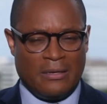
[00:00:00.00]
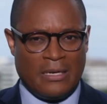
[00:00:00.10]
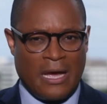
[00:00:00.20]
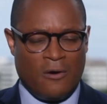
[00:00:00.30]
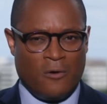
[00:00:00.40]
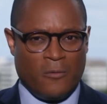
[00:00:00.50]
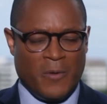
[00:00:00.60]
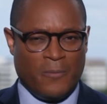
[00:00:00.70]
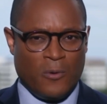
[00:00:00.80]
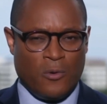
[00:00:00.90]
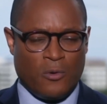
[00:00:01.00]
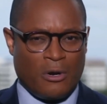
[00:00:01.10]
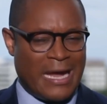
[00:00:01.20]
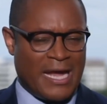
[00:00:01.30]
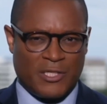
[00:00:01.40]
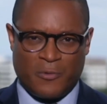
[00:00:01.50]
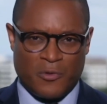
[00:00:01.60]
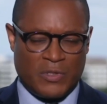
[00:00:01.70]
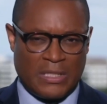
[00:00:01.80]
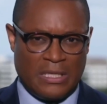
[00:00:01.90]
Now, people who are
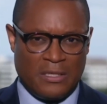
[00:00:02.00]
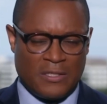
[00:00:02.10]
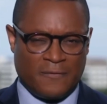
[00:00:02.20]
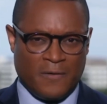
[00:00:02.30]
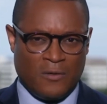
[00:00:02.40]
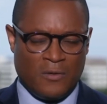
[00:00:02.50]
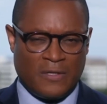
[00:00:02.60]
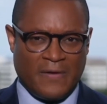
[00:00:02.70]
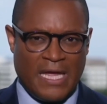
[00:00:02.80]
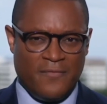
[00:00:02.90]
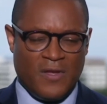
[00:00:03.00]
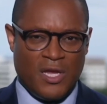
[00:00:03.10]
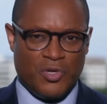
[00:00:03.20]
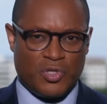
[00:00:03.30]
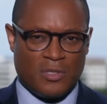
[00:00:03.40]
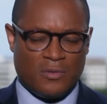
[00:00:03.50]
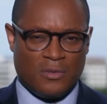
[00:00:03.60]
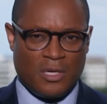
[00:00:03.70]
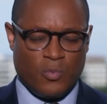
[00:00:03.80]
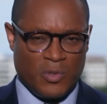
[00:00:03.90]
experts in this field of
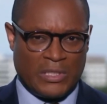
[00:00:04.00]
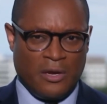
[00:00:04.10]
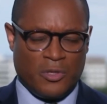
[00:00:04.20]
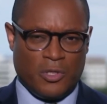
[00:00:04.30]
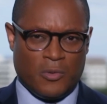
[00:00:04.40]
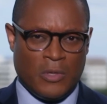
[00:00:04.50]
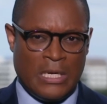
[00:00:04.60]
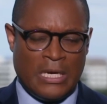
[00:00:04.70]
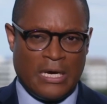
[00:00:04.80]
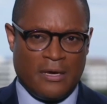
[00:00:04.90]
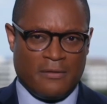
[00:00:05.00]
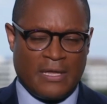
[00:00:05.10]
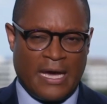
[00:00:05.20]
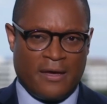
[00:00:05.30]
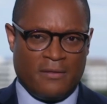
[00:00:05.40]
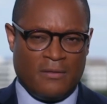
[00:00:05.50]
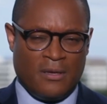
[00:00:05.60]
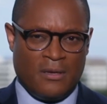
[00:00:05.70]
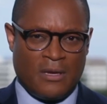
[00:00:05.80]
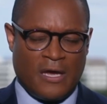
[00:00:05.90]
aviation will tell you that
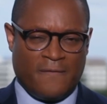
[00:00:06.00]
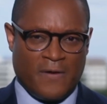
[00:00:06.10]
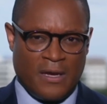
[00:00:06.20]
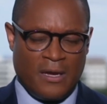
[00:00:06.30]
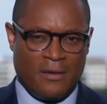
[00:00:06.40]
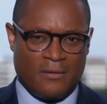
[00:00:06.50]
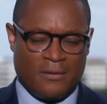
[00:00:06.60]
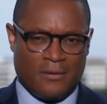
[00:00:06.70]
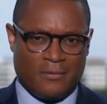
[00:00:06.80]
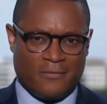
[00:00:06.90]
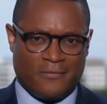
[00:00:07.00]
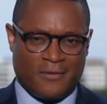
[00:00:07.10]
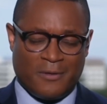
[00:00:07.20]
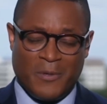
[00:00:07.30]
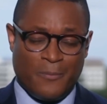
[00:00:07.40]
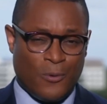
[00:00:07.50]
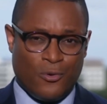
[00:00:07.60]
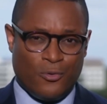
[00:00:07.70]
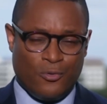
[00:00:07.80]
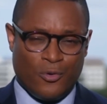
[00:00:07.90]
the FAA, the people
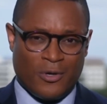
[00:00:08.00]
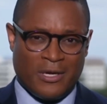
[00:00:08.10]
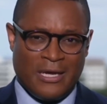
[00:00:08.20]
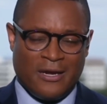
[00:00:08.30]
who